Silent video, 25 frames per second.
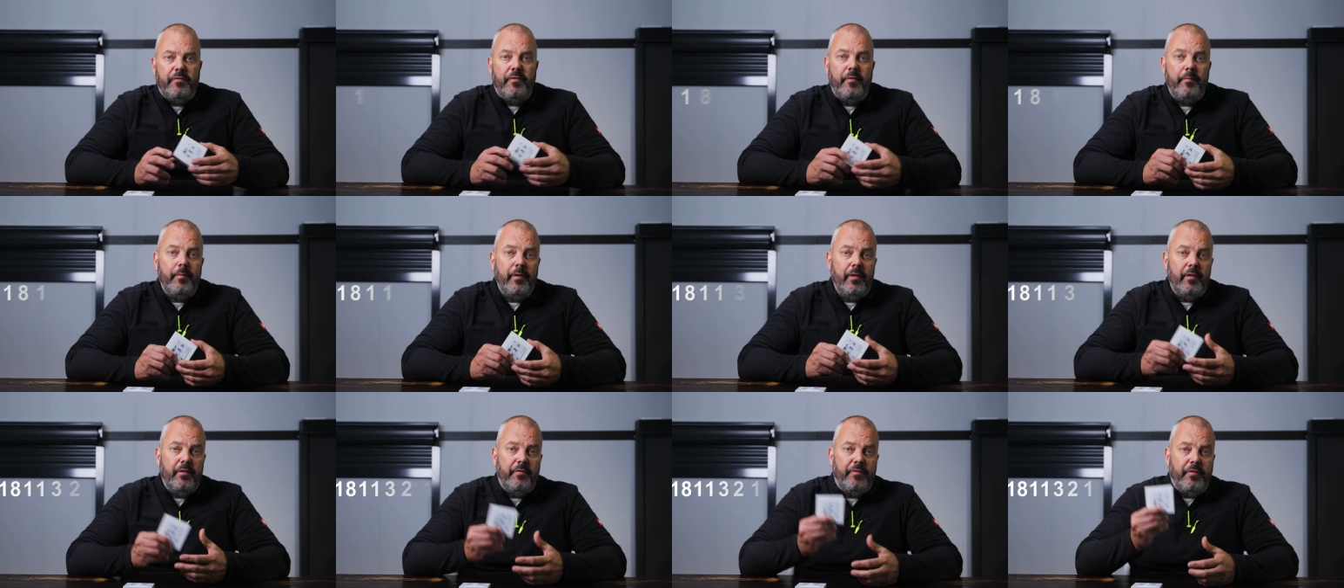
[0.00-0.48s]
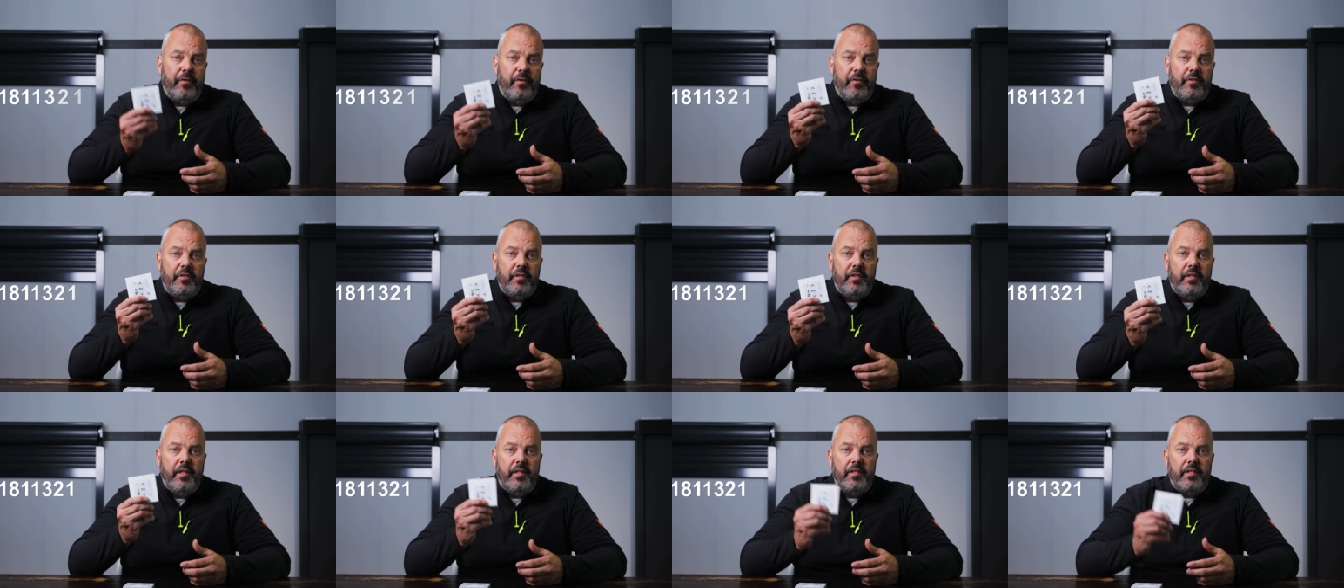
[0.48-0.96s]
The familiar
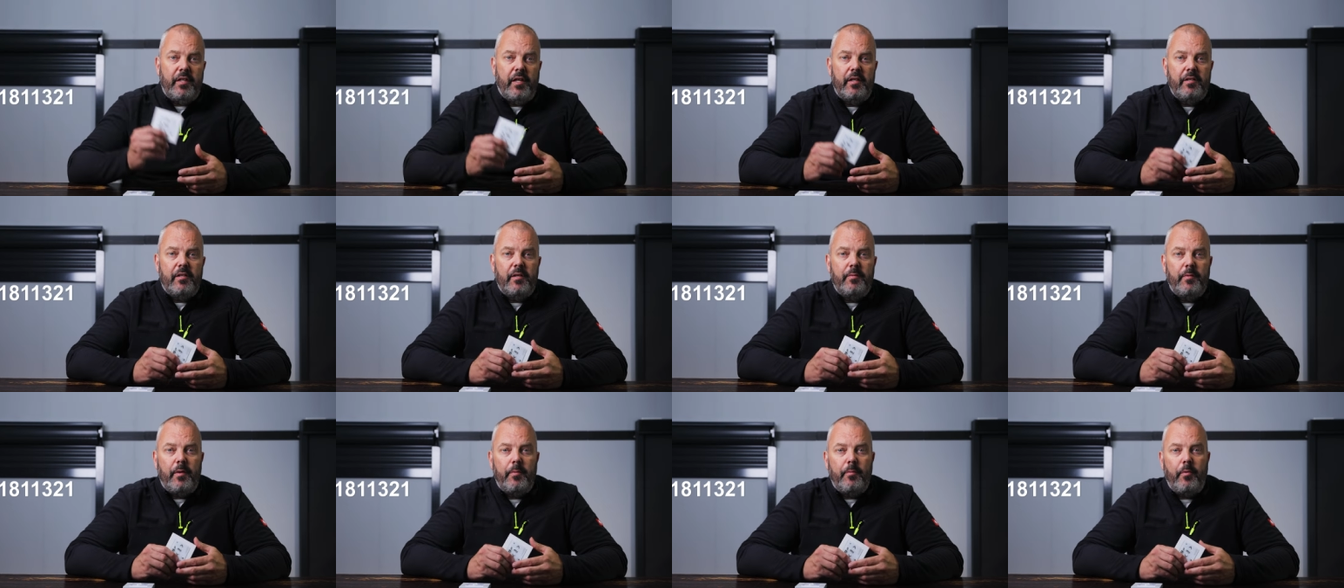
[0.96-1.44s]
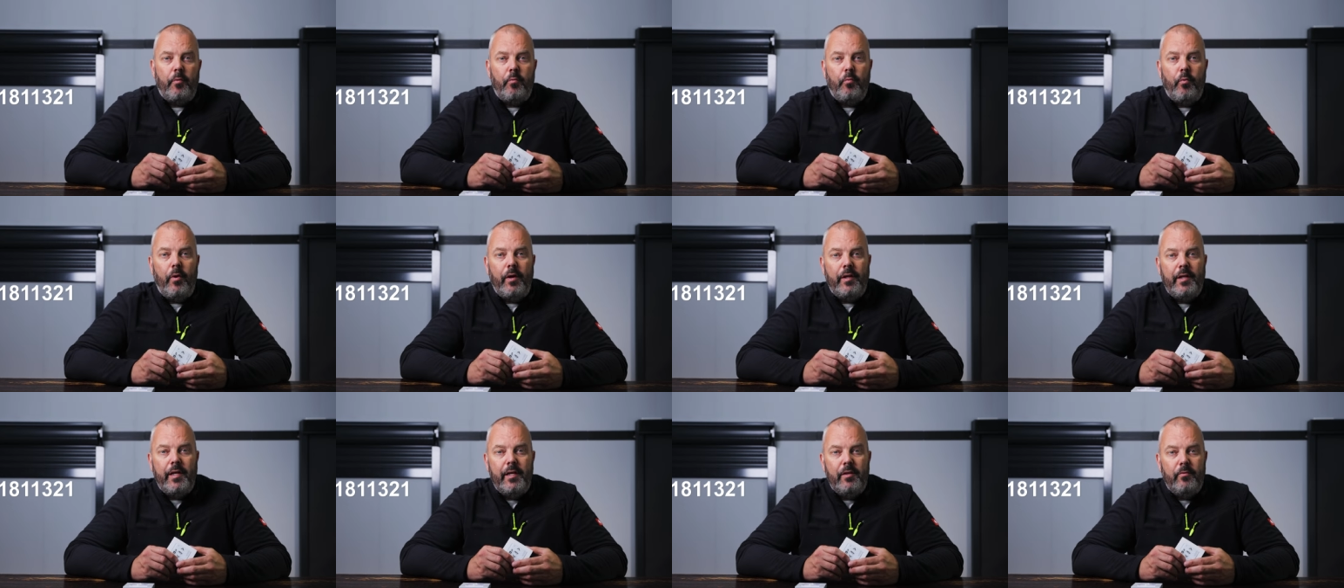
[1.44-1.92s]
version has item number
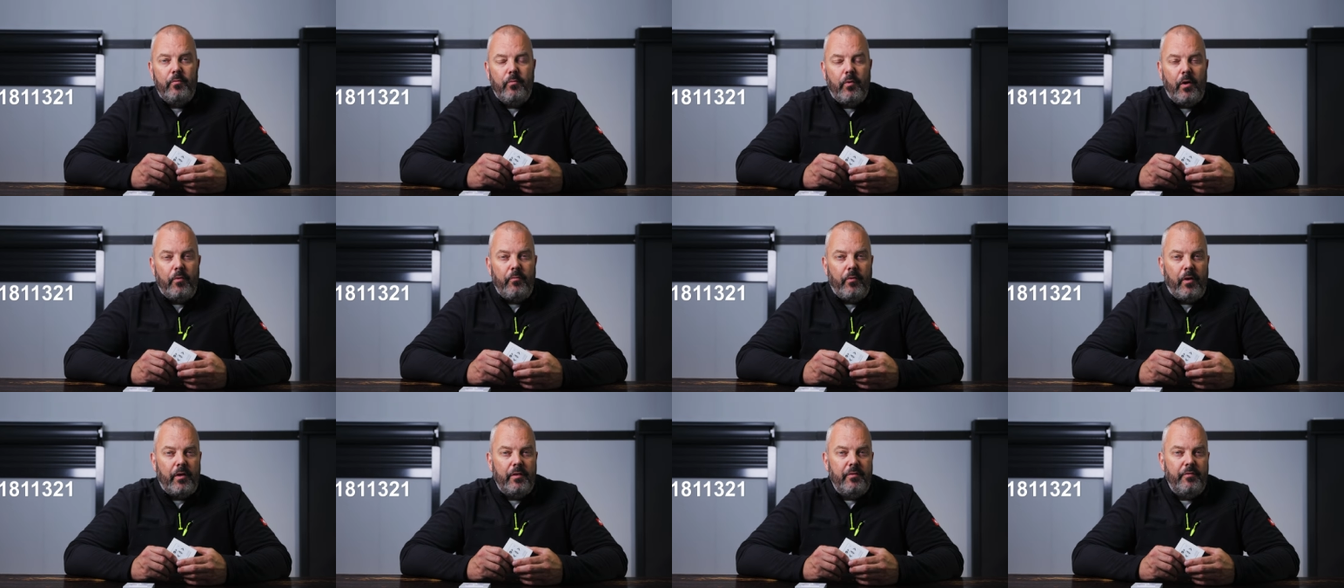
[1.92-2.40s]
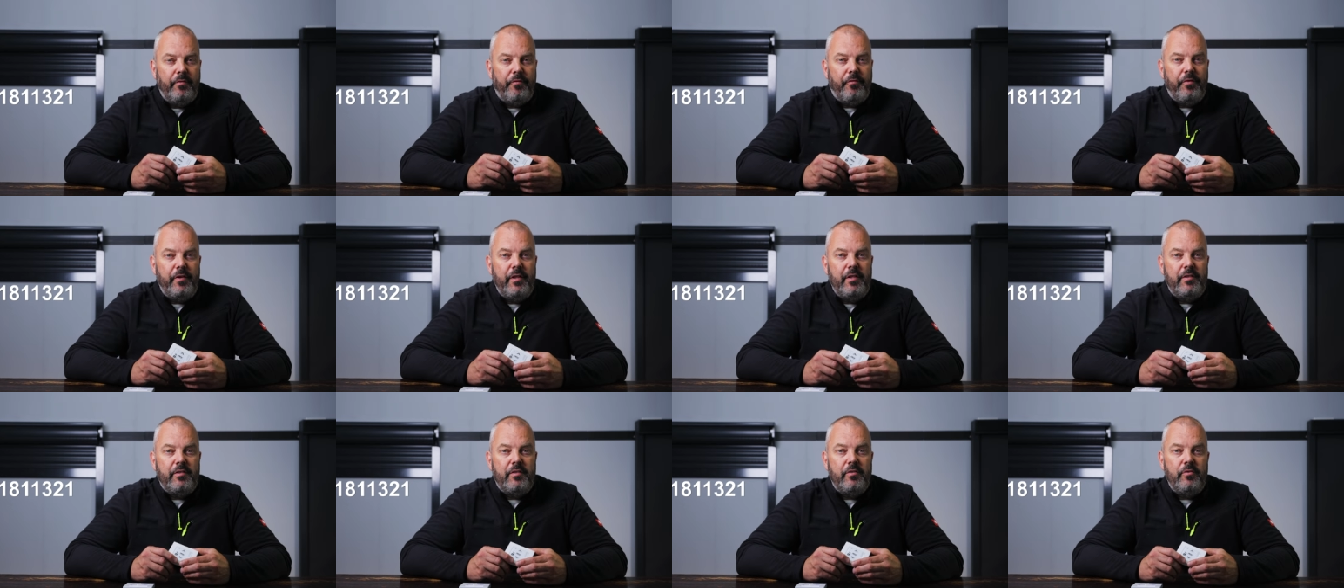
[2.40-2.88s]

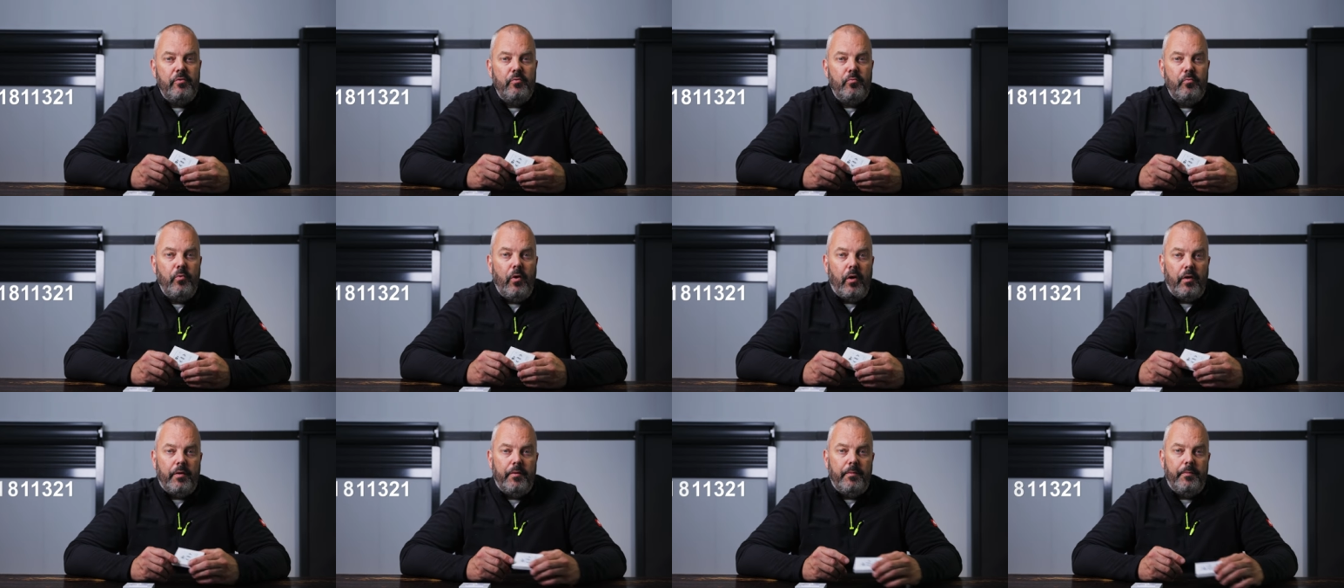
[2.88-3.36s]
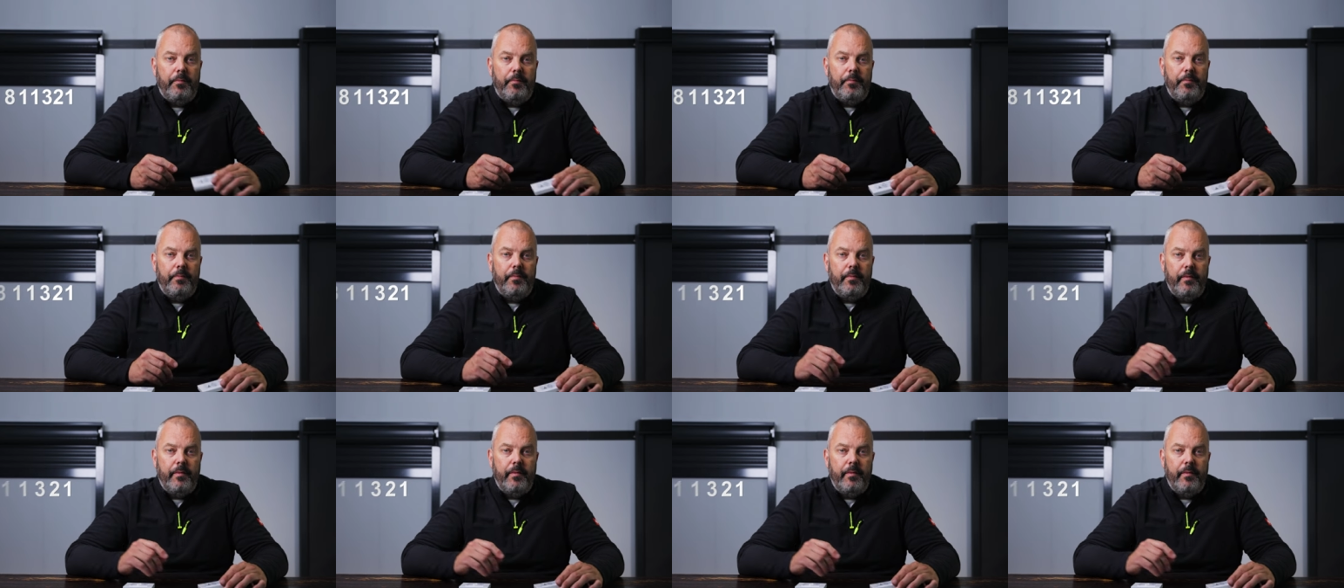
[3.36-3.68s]
1811321.